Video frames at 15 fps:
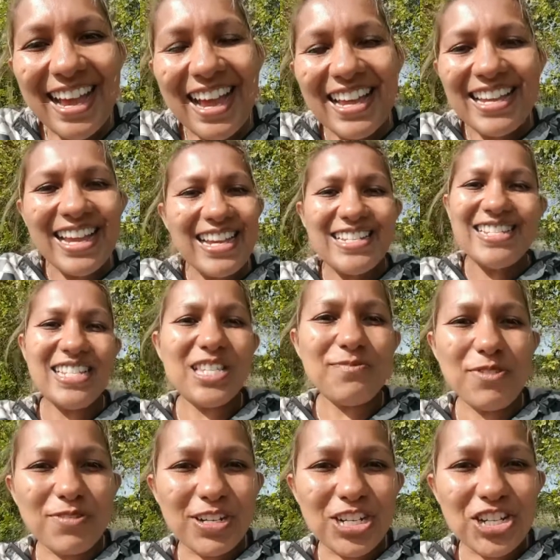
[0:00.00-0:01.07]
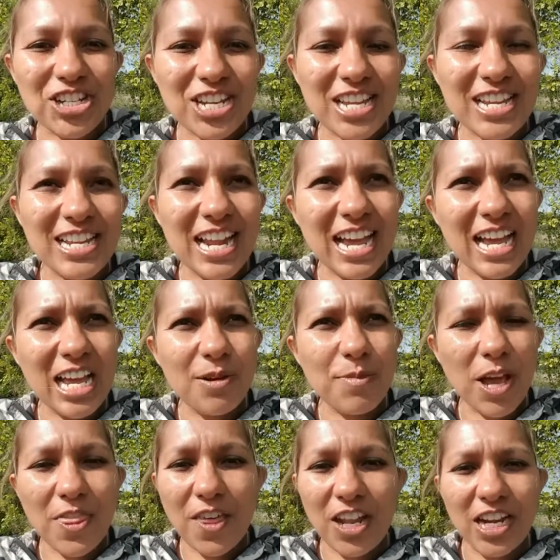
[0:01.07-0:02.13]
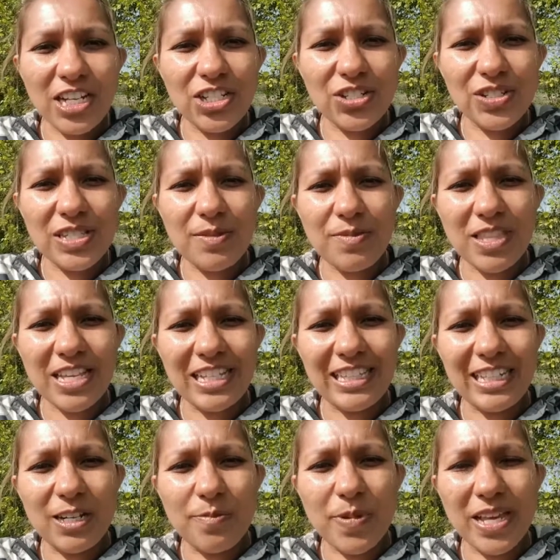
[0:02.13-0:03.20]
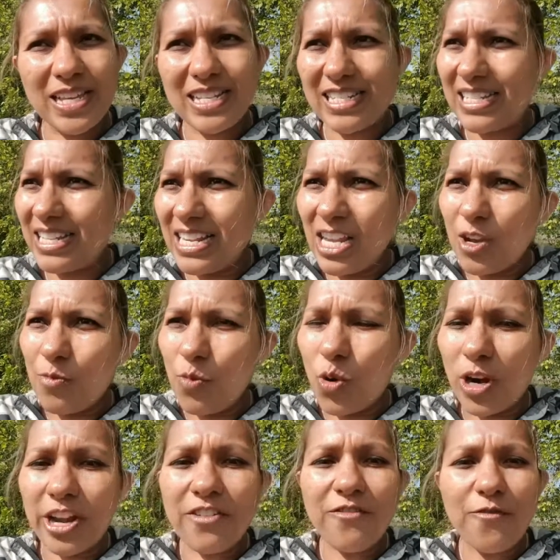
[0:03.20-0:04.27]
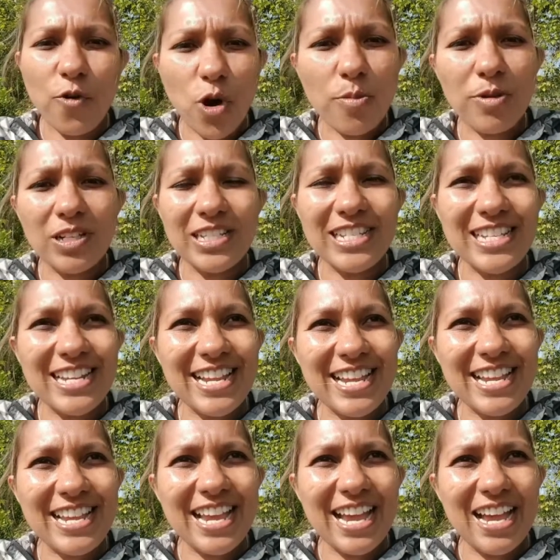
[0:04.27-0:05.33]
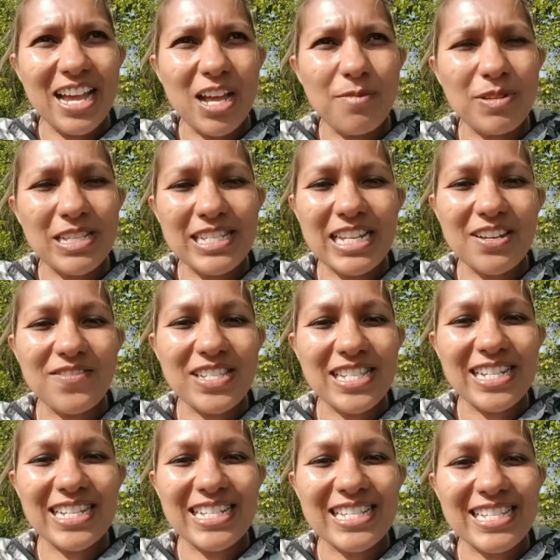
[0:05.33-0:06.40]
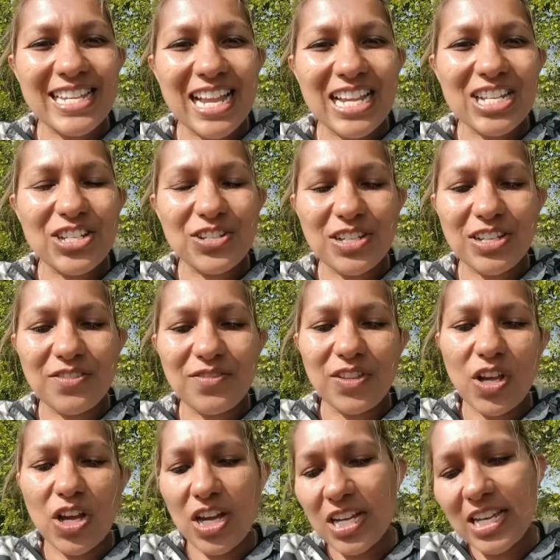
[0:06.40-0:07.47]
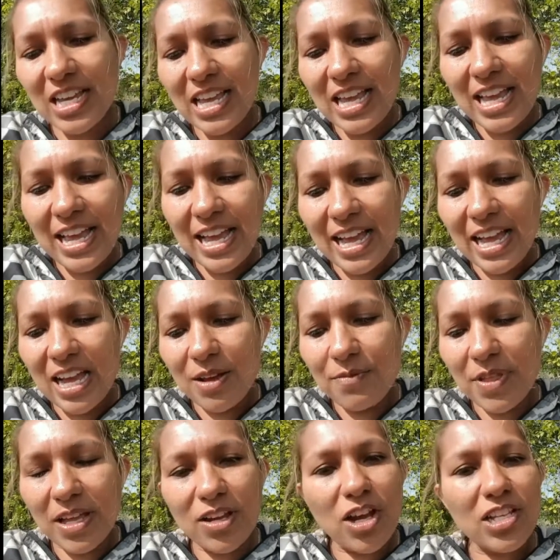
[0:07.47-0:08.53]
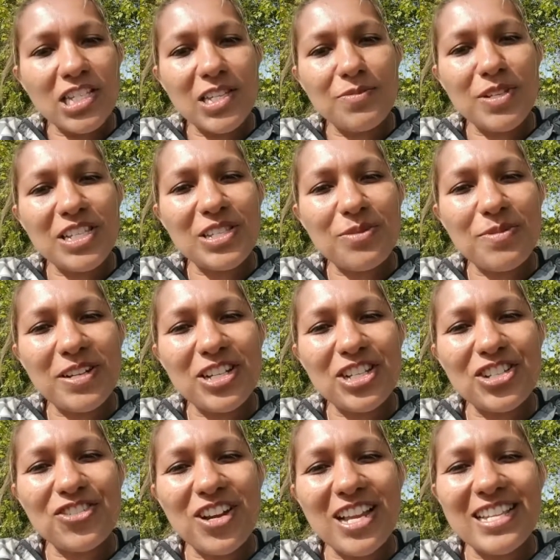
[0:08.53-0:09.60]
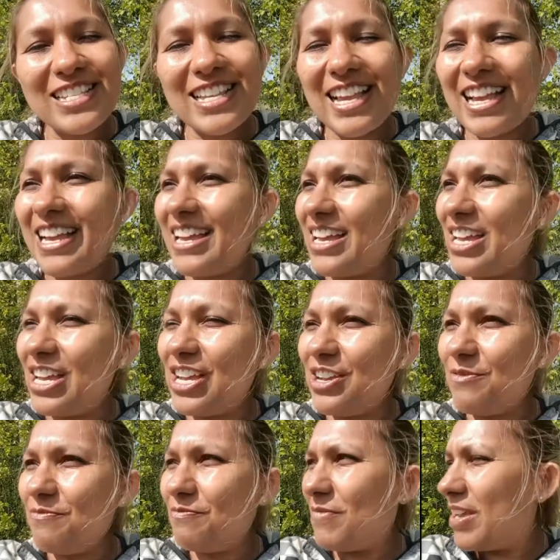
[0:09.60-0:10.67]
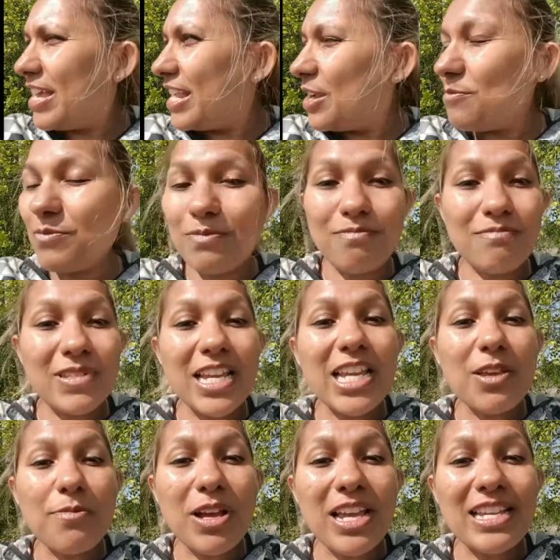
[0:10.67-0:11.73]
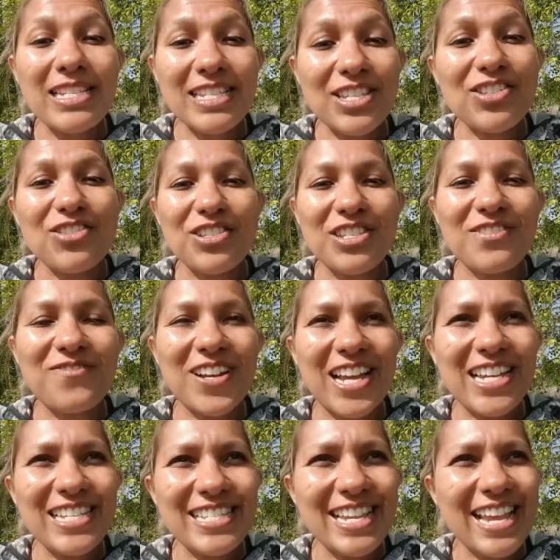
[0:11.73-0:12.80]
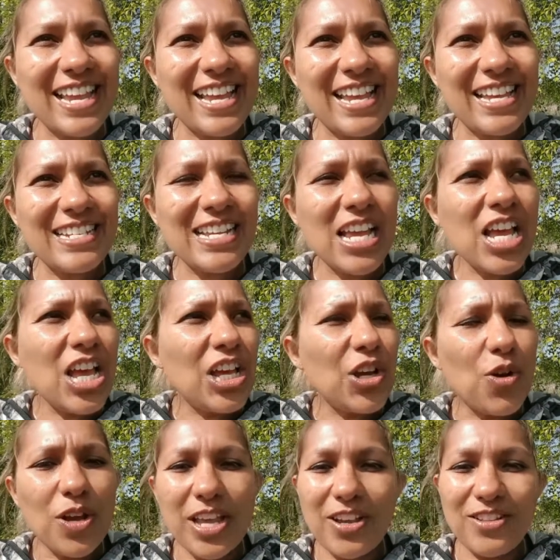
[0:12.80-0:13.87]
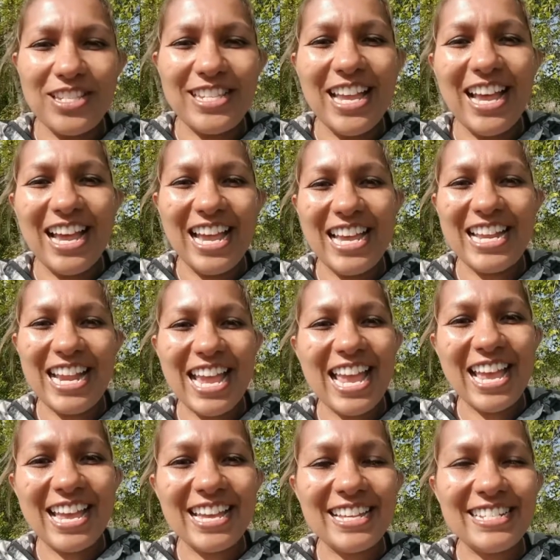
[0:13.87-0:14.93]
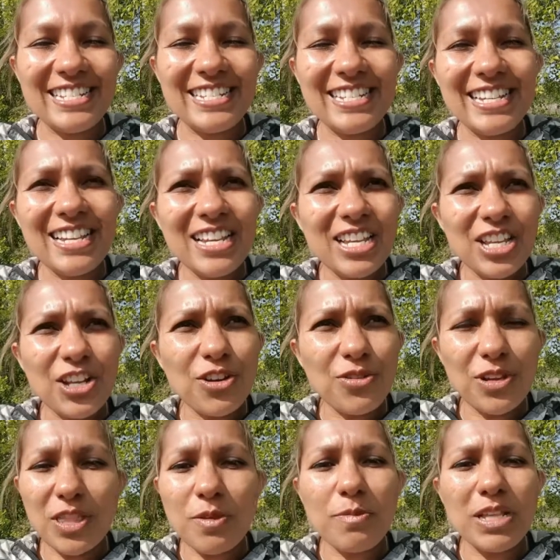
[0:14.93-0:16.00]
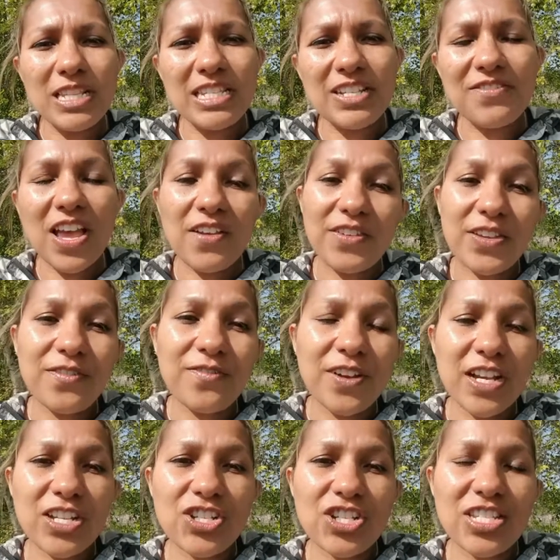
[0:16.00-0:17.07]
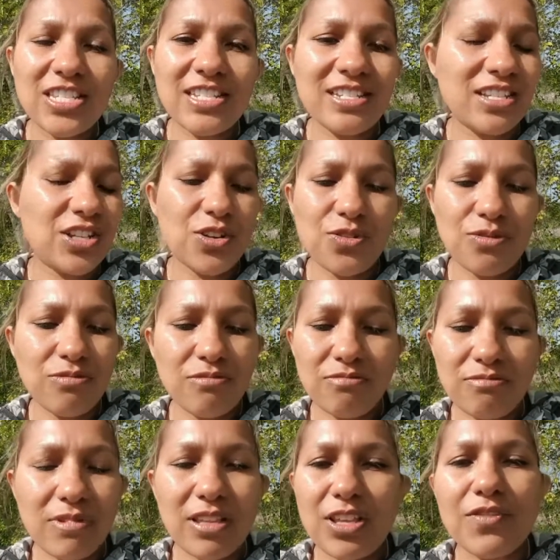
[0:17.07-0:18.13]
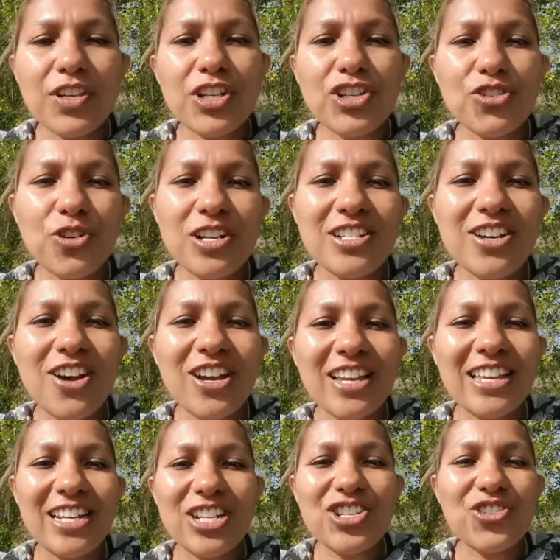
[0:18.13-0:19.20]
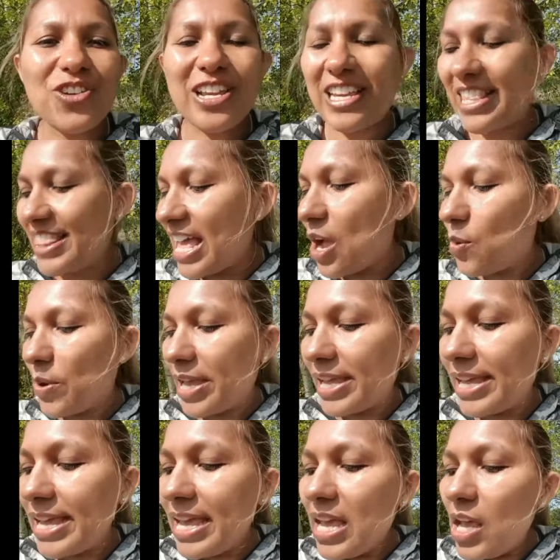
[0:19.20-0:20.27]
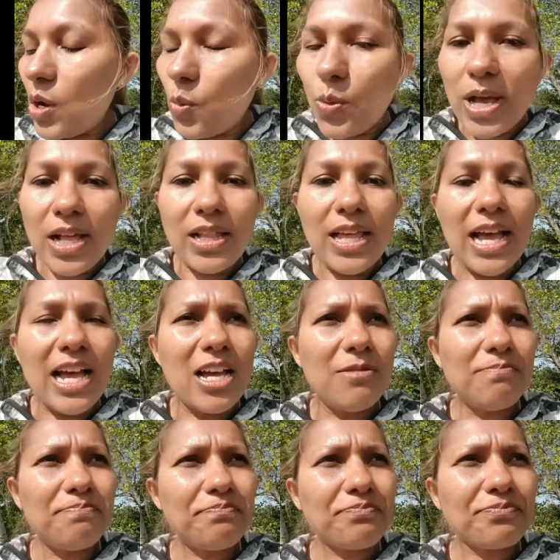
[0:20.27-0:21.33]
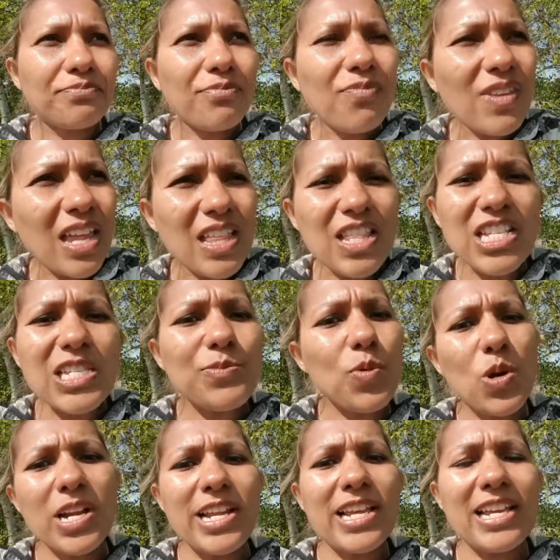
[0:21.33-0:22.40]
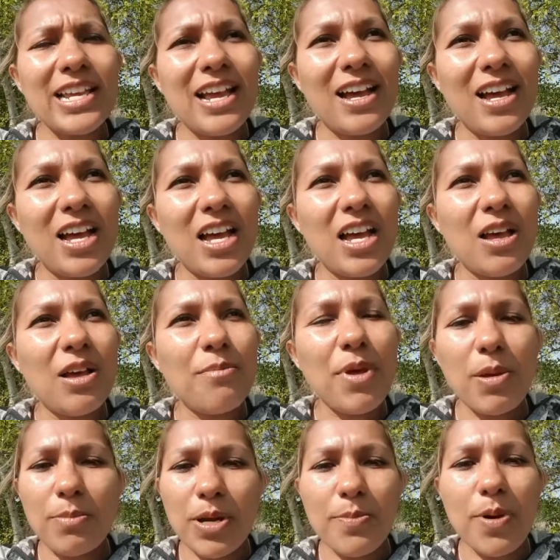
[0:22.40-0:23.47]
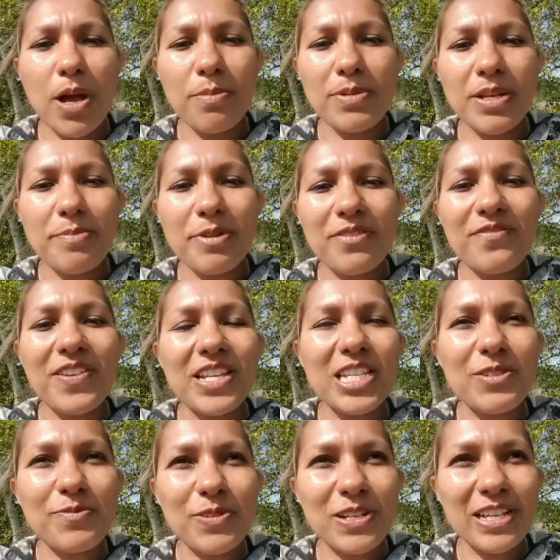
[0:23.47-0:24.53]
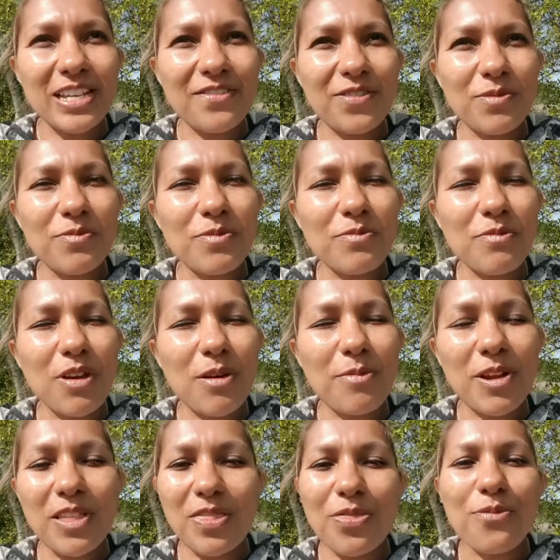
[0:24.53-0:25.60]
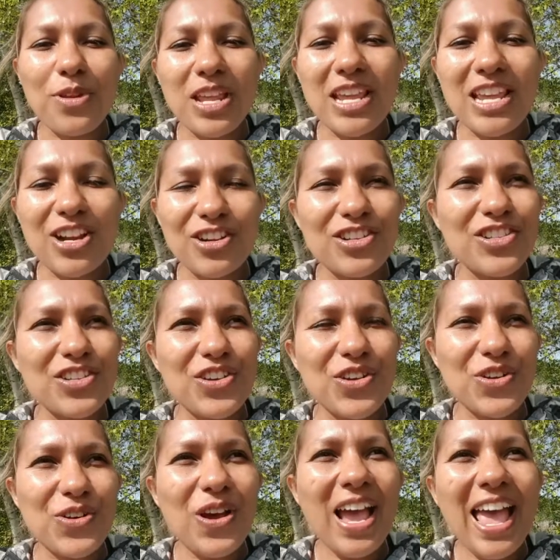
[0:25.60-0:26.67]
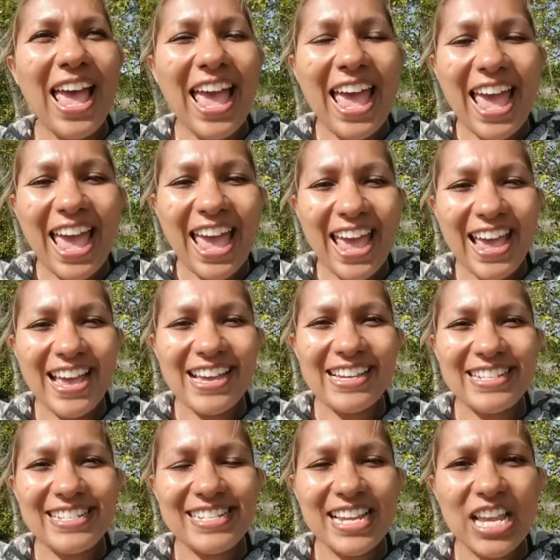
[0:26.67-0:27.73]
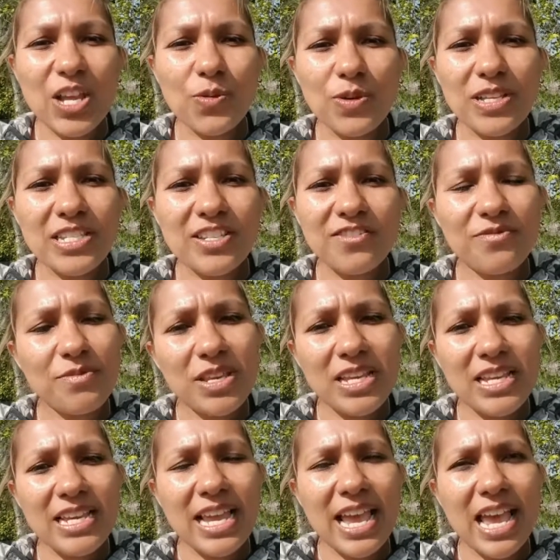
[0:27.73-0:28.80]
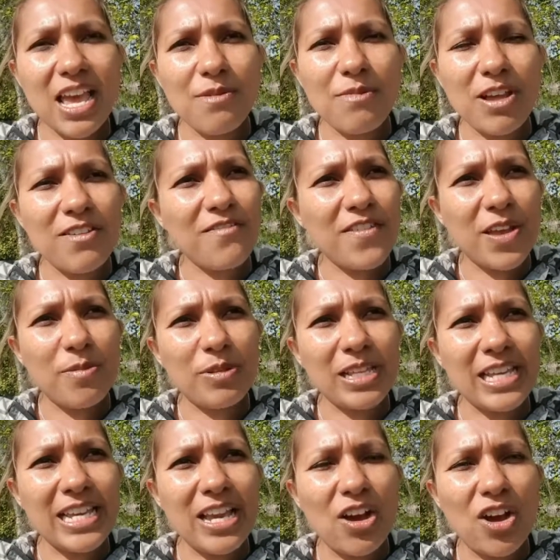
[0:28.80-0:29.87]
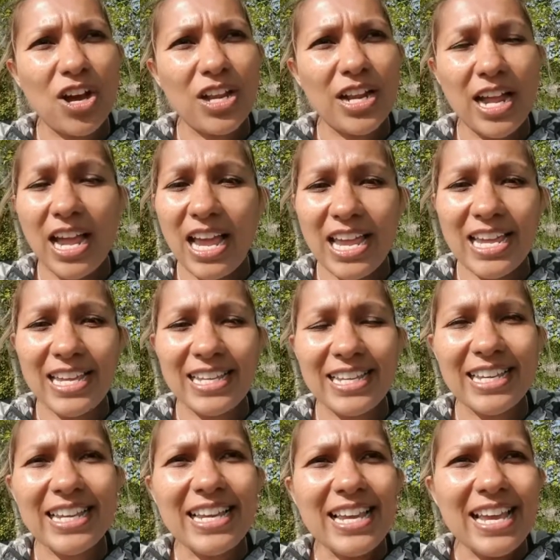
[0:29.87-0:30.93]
Hi guys, it's me, Rasheen. I thought I'd do something a little bit more informal today instead of sitting inside doing a vlog that causes me so much stress. And I'm taking my sister's advice and going outside and, in the midst of having fun, just, giving a short talk and enjoying it that way. Well, this morning, a memory popped up on Facebook from around 3 years ago, and it was of me and my family on a hike.